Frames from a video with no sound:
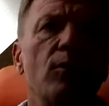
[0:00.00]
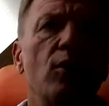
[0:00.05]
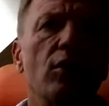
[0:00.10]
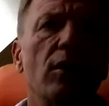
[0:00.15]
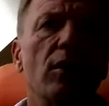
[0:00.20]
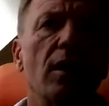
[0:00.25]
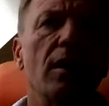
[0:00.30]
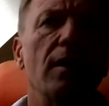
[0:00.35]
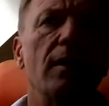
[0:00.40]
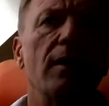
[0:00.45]

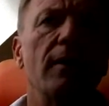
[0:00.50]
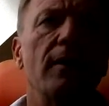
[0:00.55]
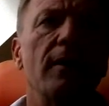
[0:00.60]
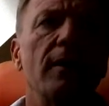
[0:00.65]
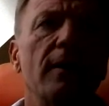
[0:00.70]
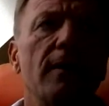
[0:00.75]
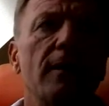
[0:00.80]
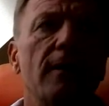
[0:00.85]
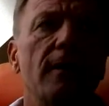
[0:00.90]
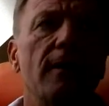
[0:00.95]
model.
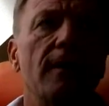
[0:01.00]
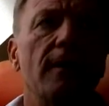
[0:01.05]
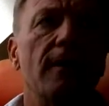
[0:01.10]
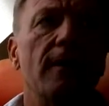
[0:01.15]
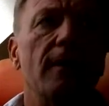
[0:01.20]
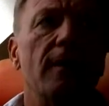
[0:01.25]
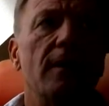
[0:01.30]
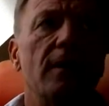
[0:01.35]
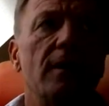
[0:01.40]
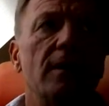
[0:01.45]

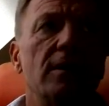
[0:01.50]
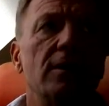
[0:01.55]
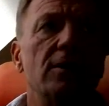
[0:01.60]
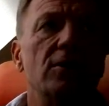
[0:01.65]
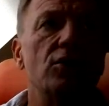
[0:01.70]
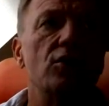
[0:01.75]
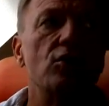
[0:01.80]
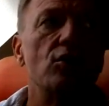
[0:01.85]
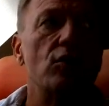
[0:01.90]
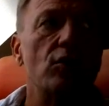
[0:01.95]

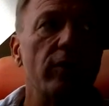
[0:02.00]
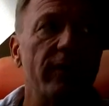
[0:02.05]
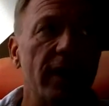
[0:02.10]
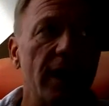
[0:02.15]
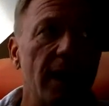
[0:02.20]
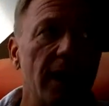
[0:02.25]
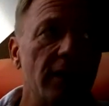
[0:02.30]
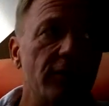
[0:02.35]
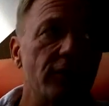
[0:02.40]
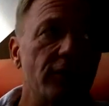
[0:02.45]
So
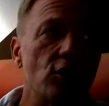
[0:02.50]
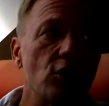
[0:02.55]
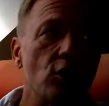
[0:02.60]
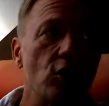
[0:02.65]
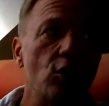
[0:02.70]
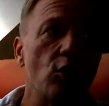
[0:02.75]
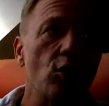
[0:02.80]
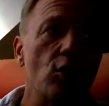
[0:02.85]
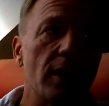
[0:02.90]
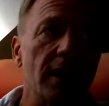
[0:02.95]
we have to
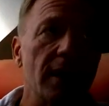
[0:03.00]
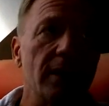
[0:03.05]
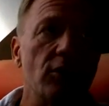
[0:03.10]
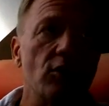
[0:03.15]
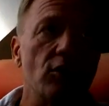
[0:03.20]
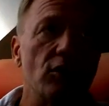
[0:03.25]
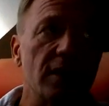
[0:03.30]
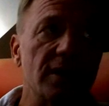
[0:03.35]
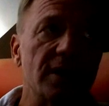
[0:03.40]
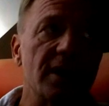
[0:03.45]
look
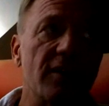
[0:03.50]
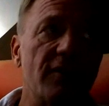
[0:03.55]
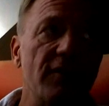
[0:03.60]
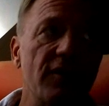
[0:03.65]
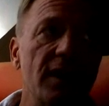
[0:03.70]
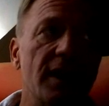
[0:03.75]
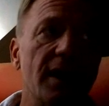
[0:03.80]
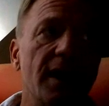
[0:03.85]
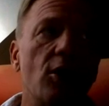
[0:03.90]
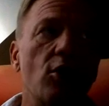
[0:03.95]
into this
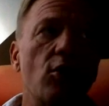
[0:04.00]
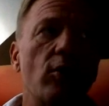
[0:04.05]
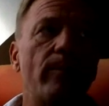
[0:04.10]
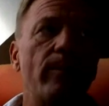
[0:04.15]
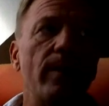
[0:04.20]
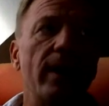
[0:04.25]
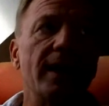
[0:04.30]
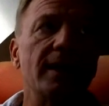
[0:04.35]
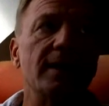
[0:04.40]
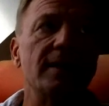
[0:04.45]
query
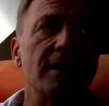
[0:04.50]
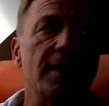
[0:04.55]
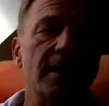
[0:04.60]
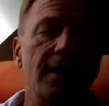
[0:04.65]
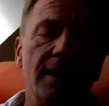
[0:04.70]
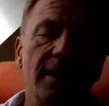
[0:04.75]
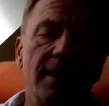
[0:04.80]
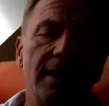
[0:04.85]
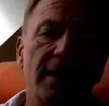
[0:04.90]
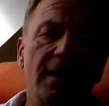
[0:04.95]

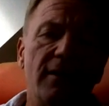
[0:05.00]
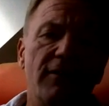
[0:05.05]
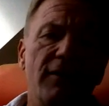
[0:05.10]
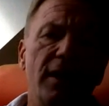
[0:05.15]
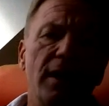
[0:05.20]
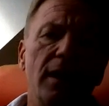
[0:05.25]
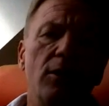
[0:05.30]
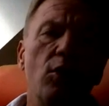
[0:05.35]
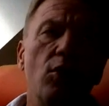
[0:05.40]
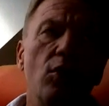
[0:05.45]
complexity, that
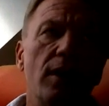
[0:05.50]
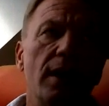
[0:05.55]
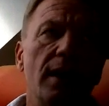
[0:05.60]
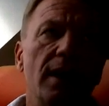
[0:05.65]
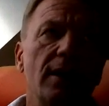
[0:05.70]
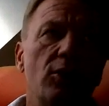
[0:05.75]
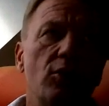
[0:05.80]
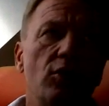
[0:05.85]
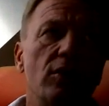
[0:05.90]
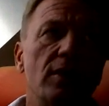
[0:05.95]
we look
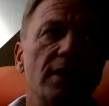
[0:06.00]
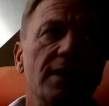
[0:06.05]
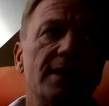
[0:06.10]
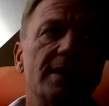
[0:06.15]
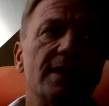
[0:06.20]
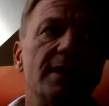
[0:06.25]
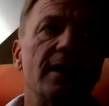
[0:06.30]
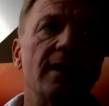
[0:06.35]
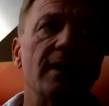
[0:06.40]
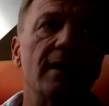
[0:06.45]
into
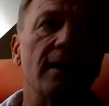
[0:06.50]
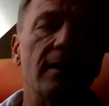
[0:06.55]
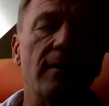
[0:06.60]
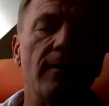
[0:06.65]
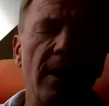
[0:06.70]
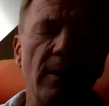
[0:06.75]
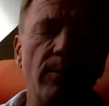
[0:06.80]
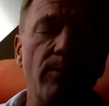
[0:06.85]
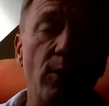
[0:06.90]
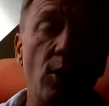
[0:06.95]
this uh,
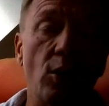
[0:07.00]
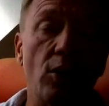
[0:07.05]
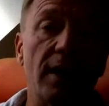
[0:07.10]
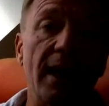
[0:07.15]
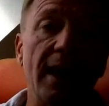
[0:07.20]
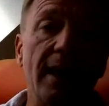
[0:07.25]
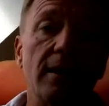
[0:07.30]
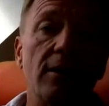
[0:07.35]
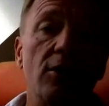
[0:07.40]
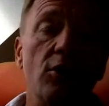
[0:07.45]
and
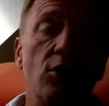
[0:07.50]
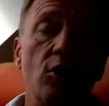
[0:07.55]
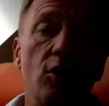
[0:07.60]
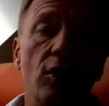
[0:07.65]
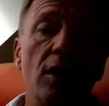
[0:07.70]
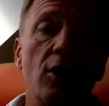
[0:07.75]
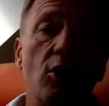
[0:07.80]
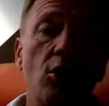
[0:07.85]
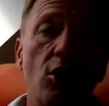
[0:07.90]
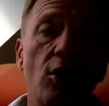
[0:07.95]
protect
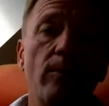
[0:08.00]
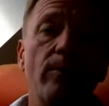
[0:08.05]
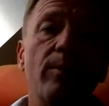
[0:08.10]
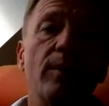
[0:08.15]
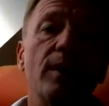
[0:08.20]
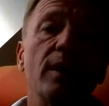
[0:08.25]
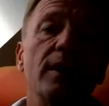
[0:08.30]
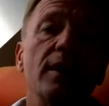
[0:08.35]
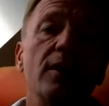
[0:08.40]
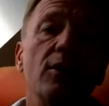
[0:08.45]
your
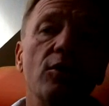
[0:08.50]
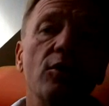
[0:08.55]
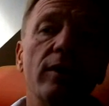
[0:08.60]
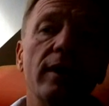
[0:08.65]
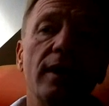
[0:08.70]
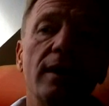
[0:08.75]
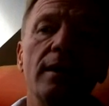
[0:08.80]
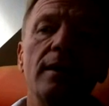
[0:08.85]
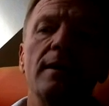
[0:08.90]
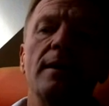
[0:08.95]
company,
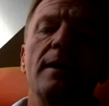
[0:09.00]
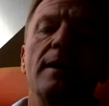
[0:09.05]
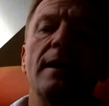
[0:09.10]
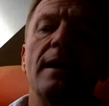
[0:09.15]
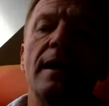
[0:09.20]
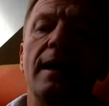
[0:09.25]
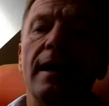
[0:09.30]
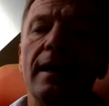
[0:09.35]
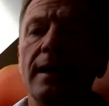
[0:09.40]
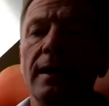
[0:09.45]
your
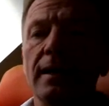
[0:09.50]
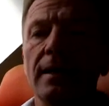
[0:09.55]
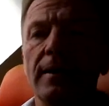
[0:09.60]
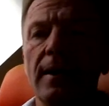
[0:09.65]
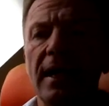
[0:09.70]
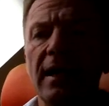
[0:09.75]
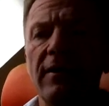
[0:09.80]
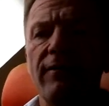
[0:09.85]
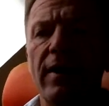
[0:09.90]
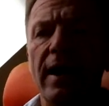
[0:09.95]
uh,
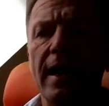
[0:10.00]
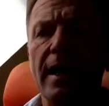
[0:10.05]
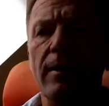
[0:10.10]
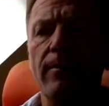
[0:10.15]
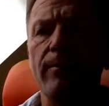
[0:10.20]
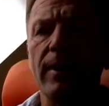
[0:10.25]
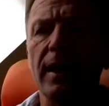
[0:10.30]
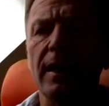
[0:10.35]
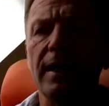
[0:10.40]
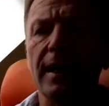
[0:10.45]

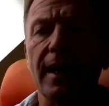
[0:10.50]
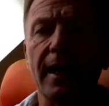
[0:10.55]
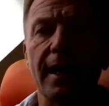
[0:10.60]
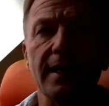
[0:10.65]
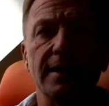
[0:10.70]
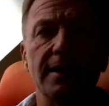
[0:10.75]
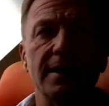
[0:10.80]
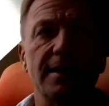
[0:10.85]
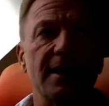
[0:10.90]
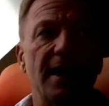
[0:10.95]
environment
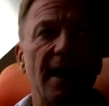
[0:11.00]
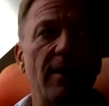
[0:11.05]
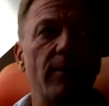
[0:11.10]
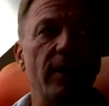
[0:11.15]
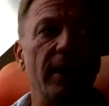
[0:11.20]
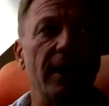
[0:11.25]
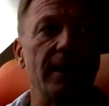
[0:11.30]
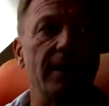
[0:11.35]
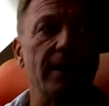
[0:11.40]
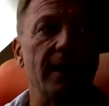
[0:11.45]
against
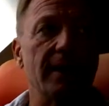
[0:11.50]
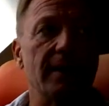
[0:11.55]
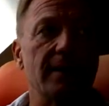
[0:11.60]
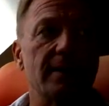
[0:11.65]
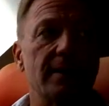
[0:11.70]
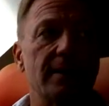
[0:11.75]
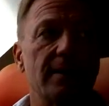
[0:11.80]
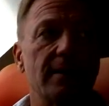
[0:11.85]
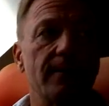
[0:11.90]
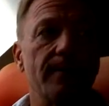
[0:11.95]
cyber
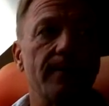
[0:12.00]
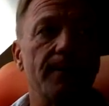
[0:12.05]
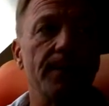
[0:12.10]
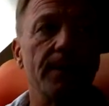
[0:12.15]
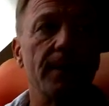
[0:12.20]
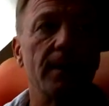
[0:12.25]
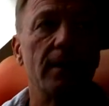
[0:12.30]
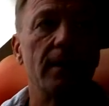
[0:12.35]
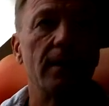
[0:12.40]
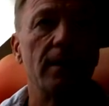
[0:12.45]
attacks.
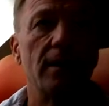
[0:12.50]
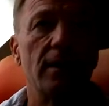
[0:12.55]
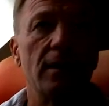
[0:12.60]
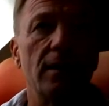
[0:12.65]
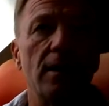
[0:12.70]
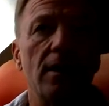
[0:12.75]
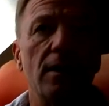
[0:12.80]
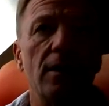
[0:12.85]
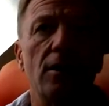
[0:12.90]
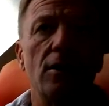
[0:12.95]

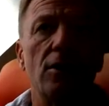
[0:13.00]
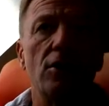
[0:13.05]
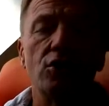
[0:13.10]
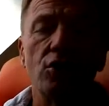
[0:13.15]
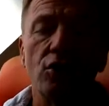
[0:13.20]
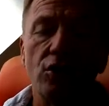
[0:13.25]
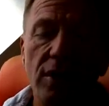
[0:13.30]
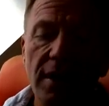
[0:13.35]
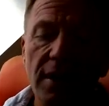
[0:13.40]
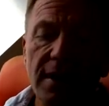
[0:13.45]

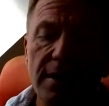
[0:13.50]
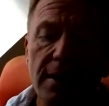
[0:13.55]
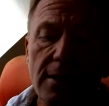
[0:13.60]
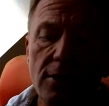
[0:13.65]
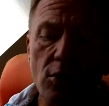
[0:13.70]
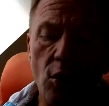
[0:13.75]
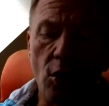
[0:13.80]
So this is